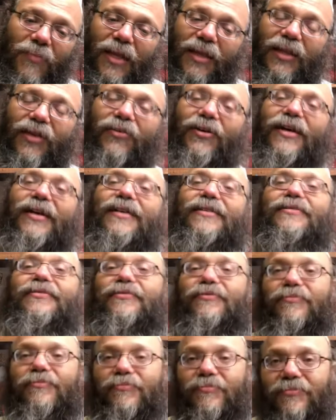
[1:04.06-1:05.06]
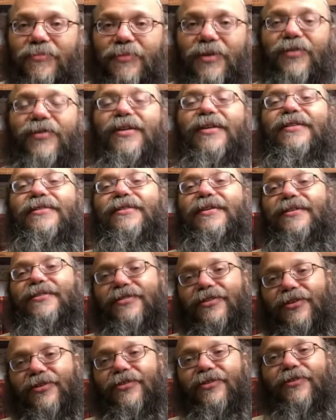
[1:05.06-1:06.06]
there is a
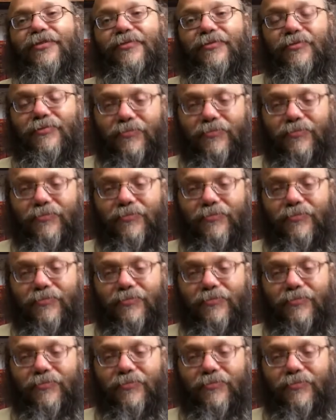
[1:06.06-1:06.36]
certain